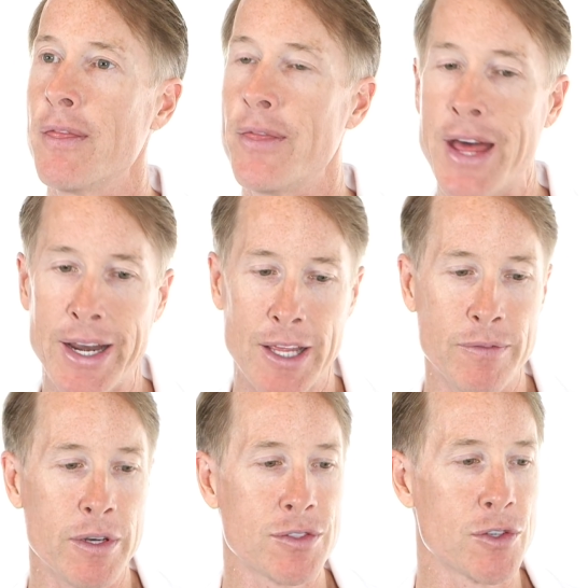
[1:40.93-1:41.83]
that
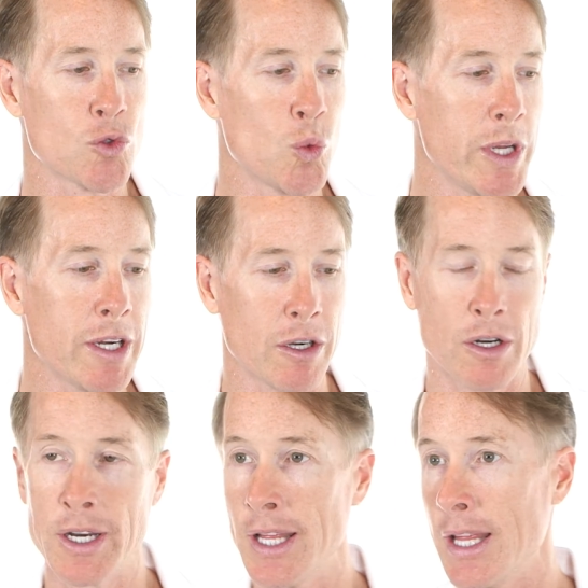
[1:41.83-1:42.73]
evidence is
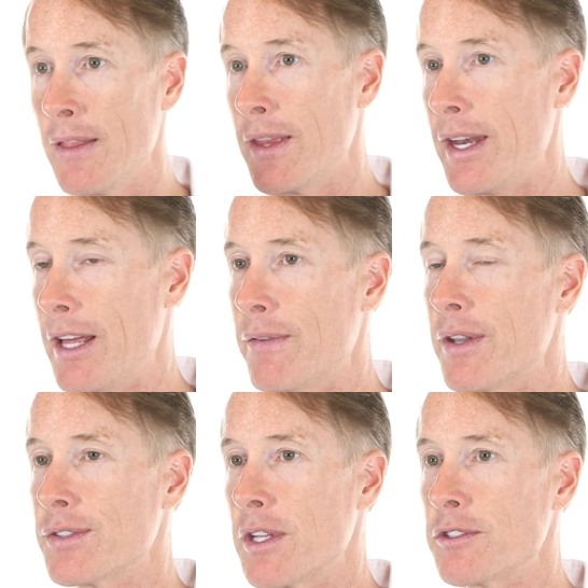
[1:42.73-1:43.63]
weaker than
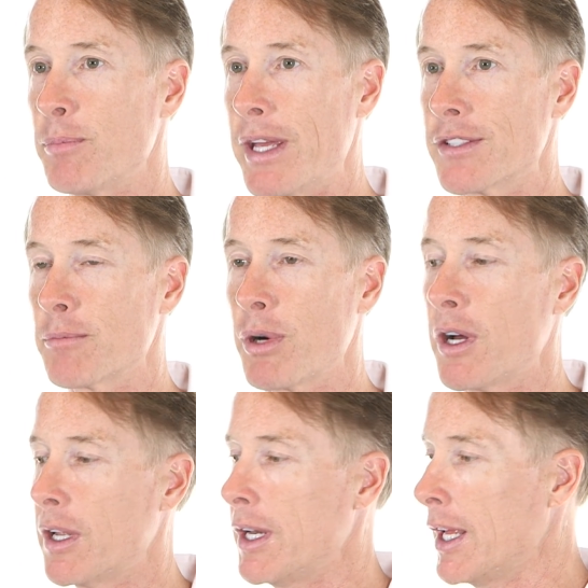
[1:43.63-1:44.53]
evidence that's based
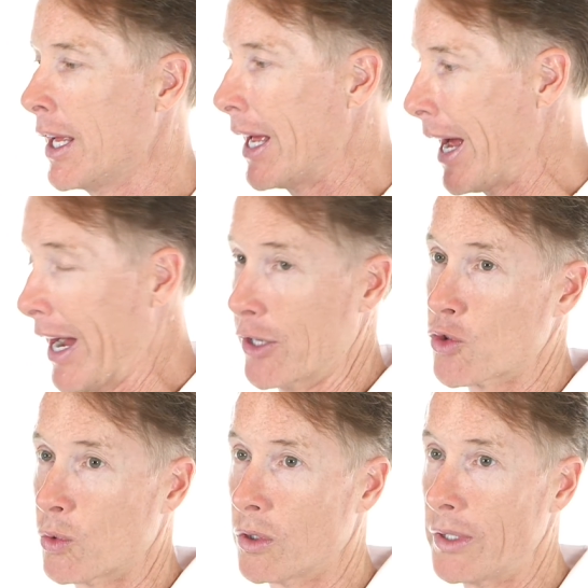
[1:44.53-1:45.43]
upon
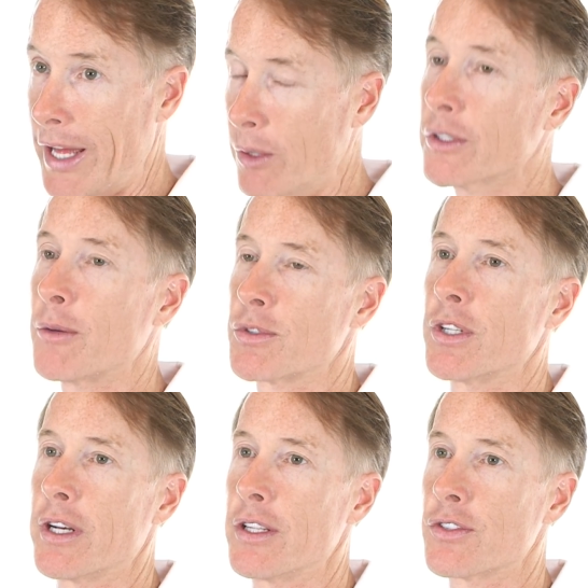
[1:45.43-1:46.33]
actual outcome
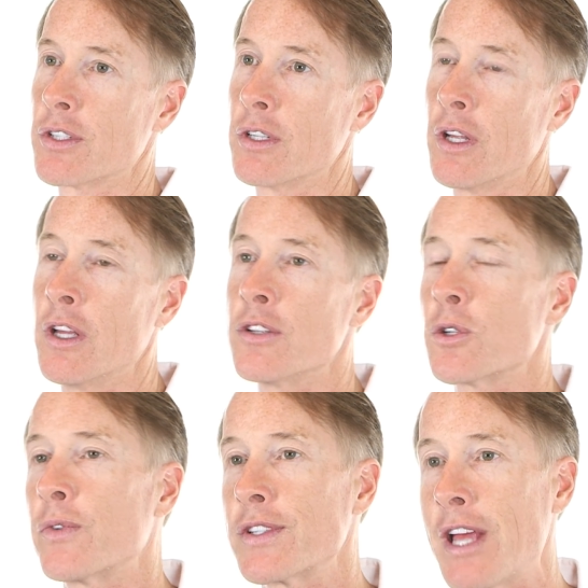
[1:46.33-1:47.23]
studies.
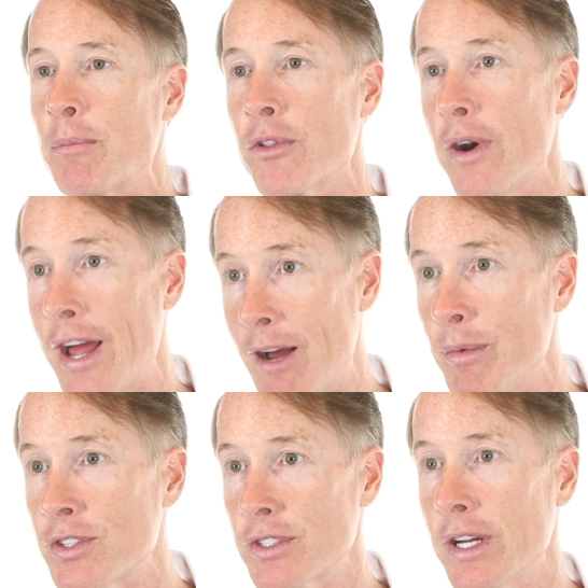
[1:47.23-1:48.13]
So for example, there have
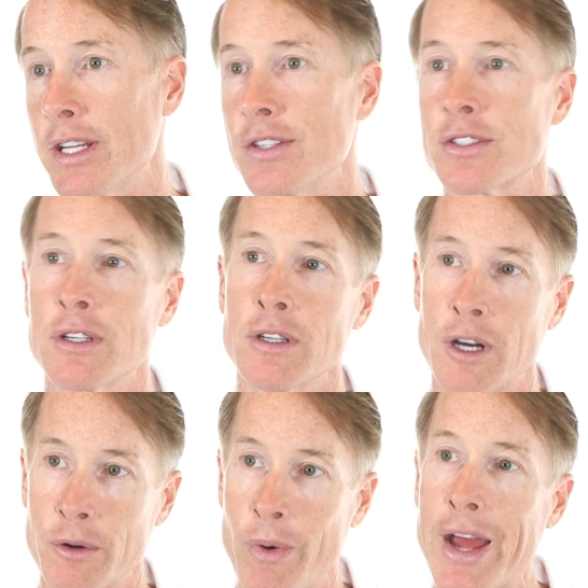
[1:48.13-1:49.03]
been studies
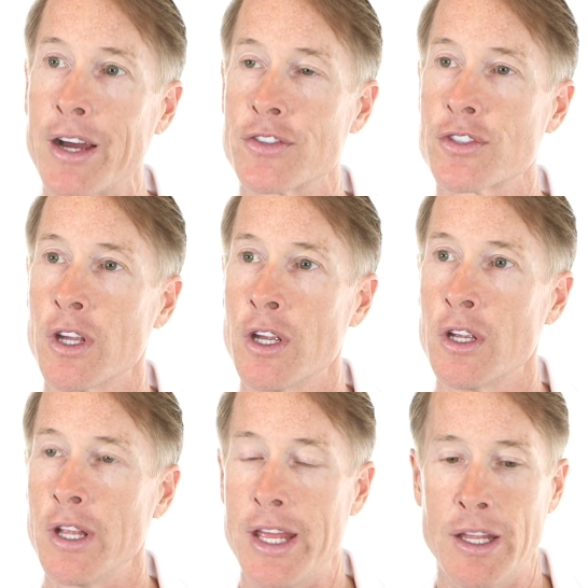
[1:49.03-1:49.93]
on rats
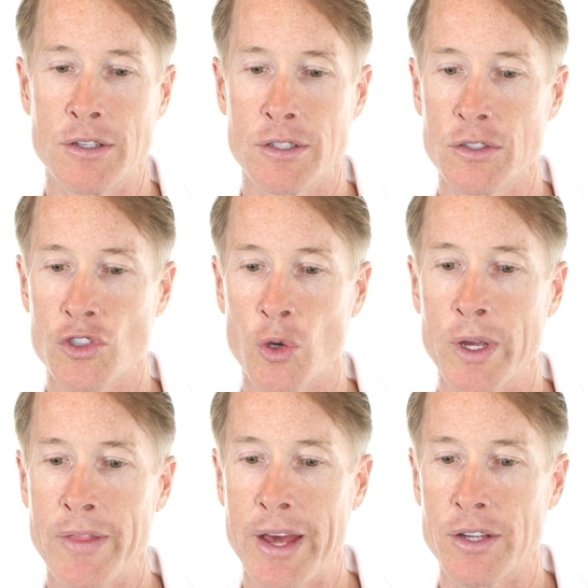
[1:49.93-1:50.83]
and
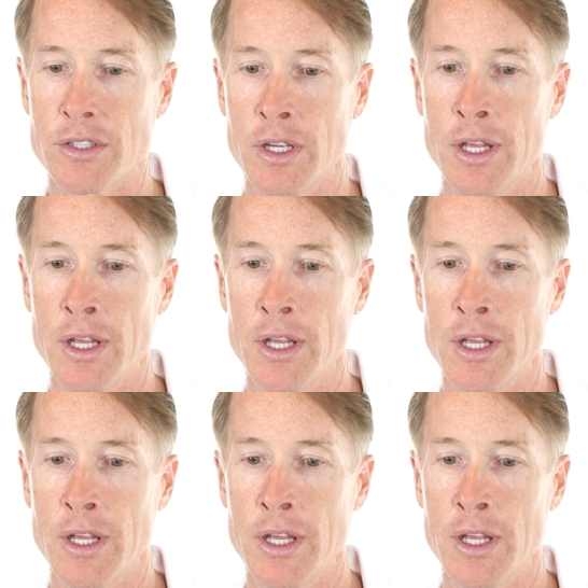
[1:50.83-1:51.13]
showing that